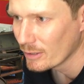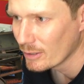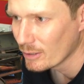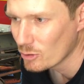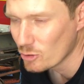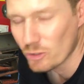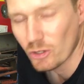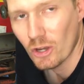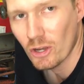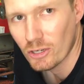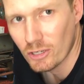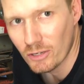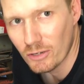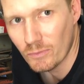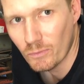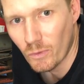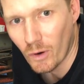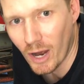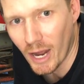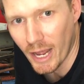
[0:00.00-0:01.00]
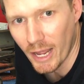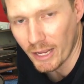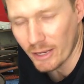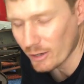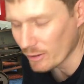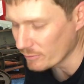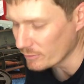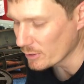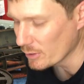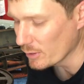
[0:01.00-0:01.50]
certain way
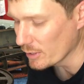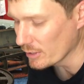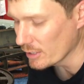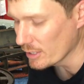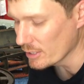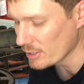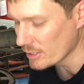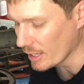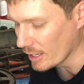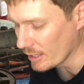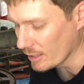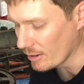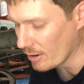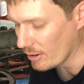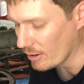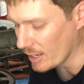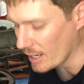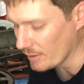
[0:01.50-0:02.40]
of doing this and not